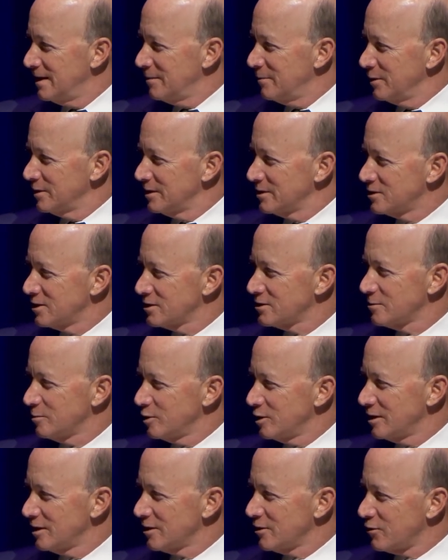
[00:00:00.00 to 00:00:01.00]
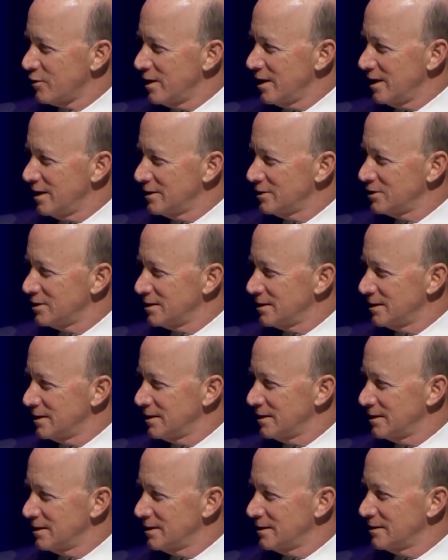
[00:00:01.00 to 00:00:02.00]
But the system didn't crash,
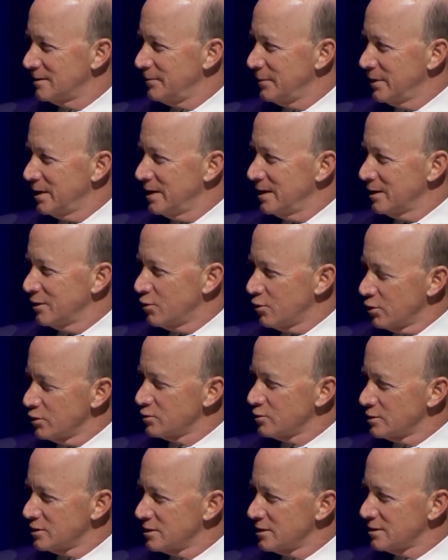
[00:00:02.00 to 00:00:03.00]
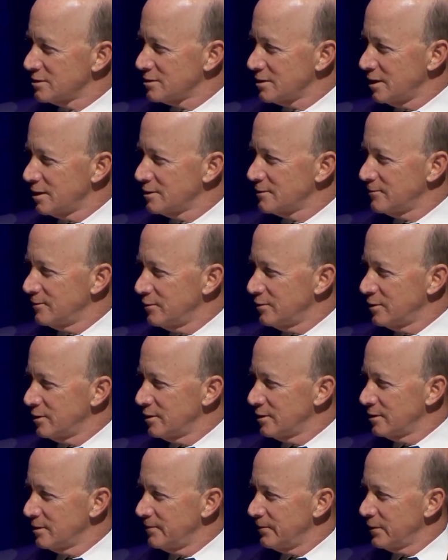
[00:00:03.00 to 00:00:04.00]
and the course was successful,
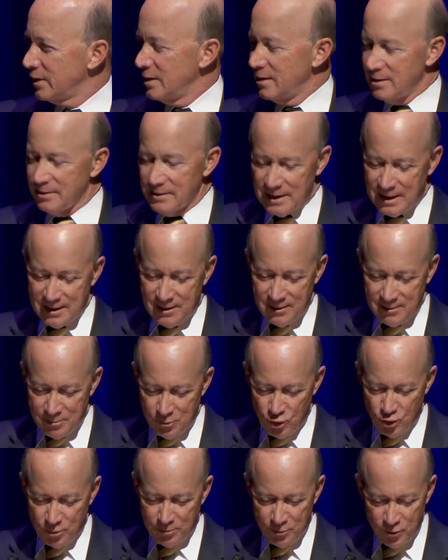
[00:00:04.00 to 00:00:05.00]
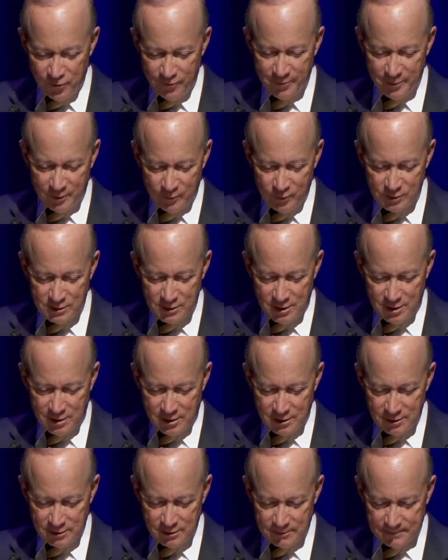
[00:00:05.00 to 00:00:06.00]
and the MOOC movement was
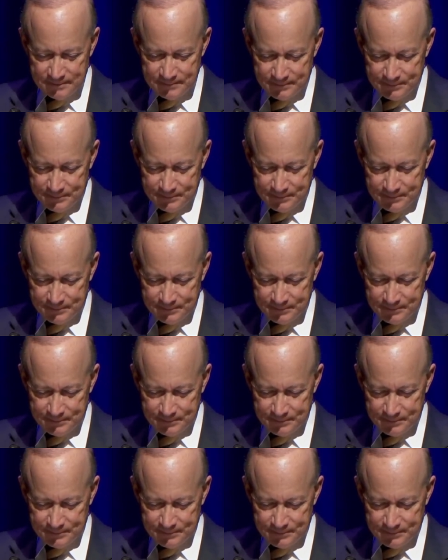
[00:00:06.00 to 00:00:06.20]
launched.